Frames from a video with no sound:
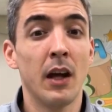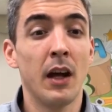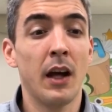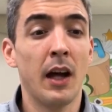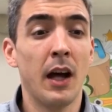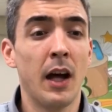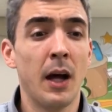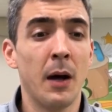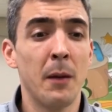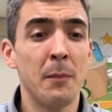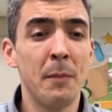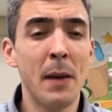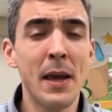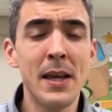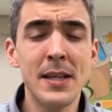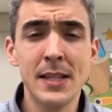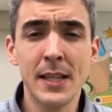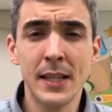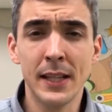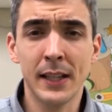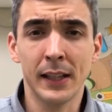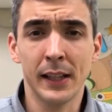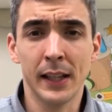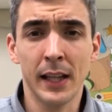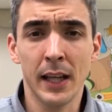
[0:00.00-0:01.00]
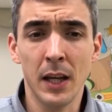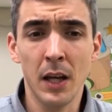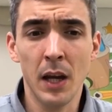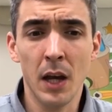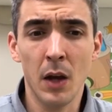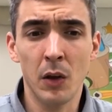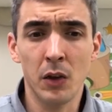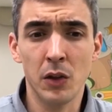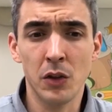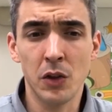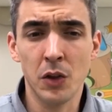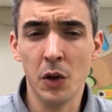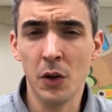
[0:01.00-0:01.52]
Uh,
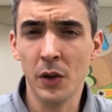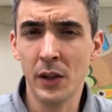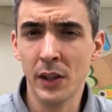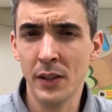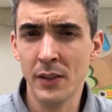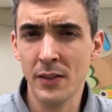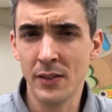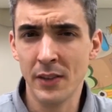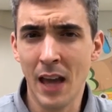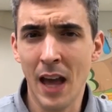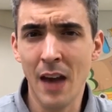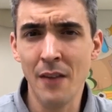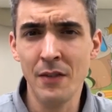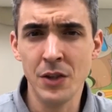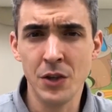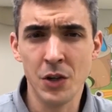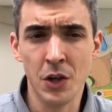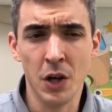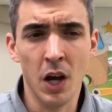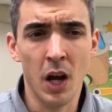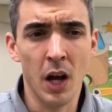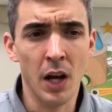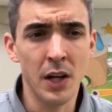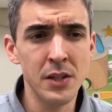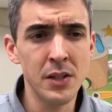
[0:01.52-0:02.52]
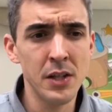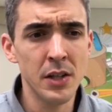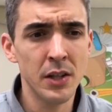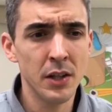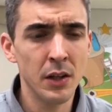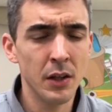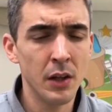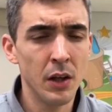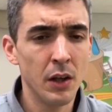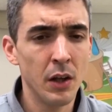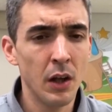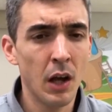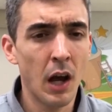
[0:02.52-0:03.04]
basically, during the scavenger hunt,
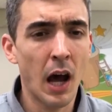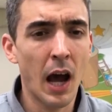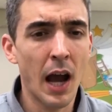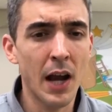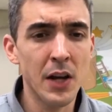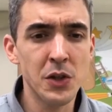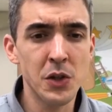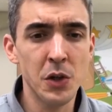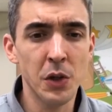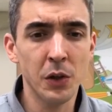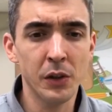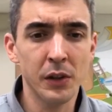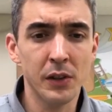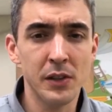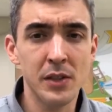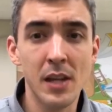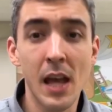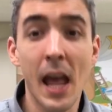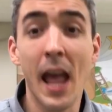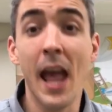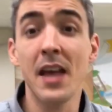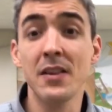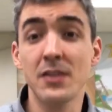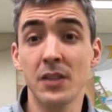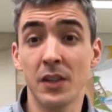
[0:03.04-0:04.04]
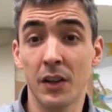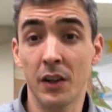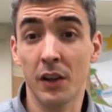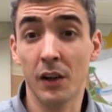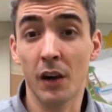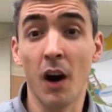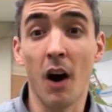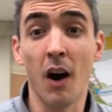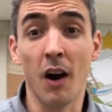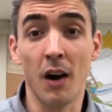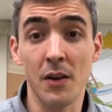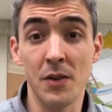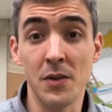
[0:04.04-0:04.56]
I took task
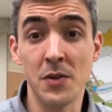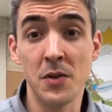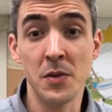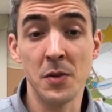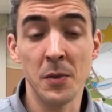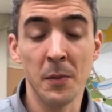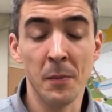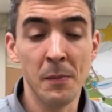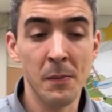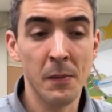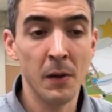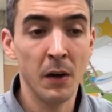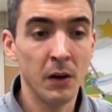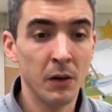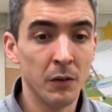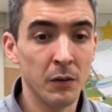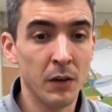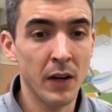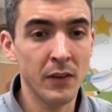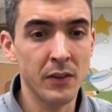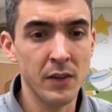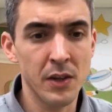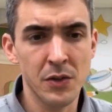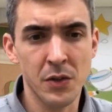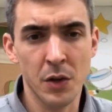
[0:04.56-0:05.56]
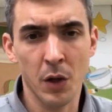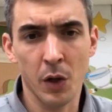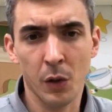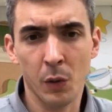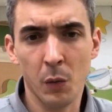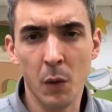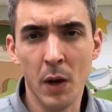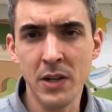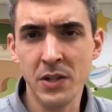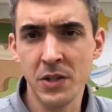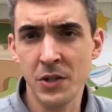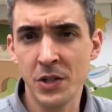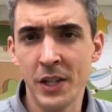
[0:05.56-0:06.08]
cards, right? These are
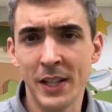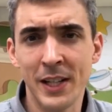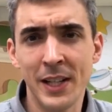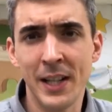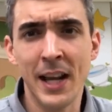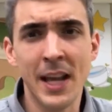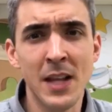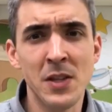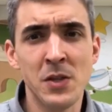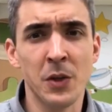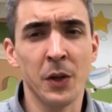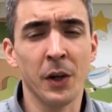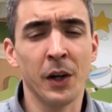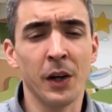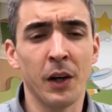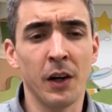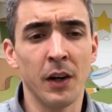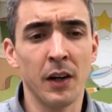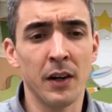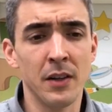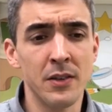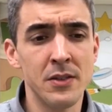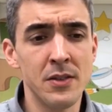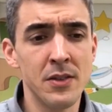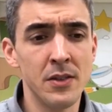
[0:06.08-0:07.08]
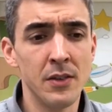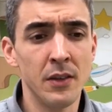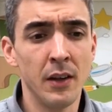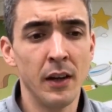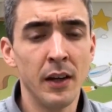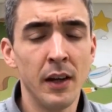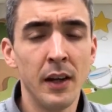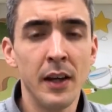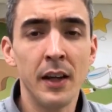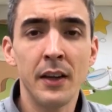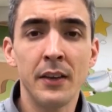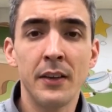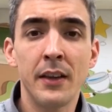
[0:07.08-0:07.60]
question and answer cards
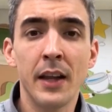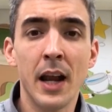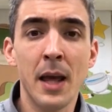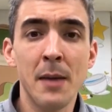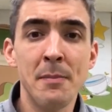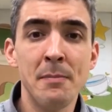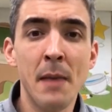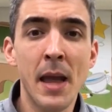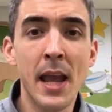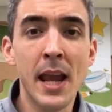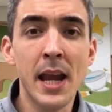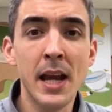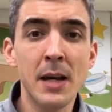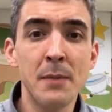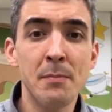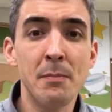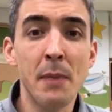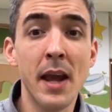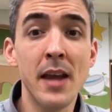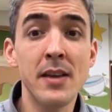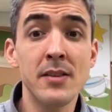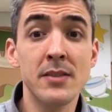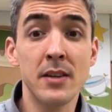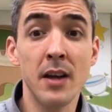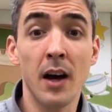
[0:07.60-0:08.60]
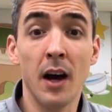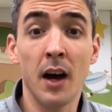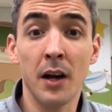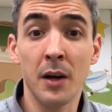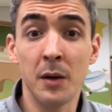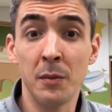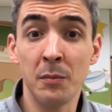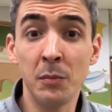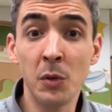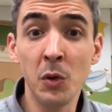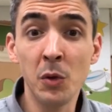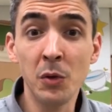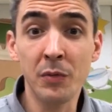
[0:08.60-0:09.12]
that I made based
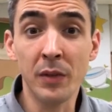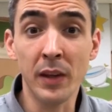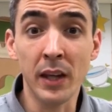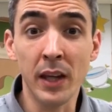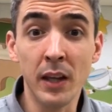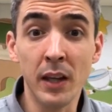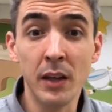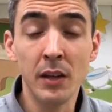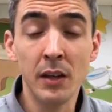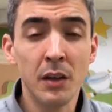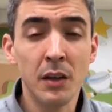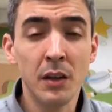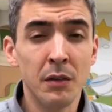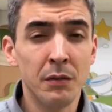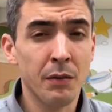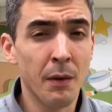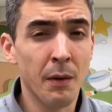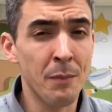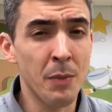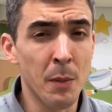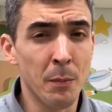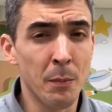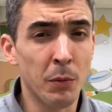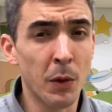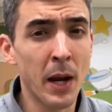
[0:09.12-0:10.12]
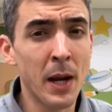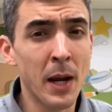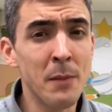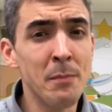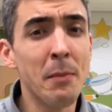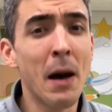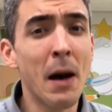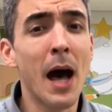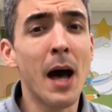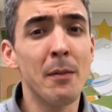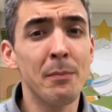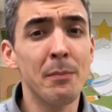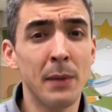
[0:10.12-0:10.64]
on a movie from the
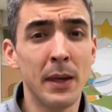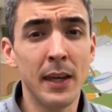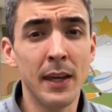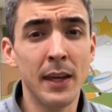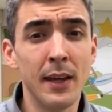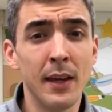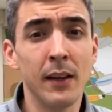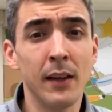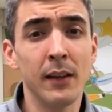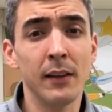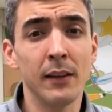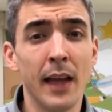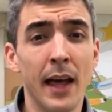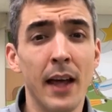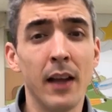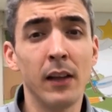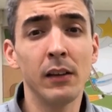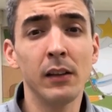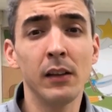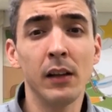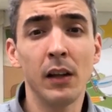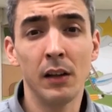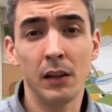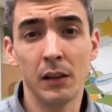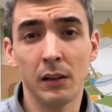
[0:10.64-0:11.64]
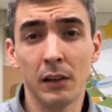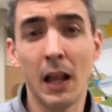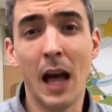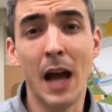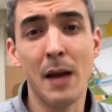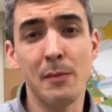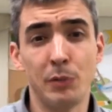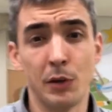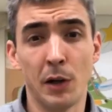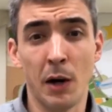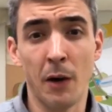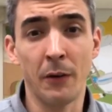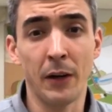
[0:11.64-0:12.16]
BrainPop ELL
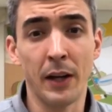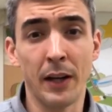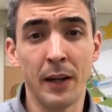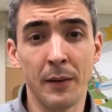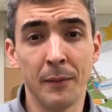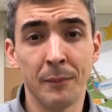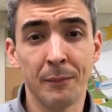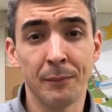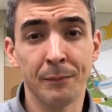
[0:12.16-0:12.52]
library.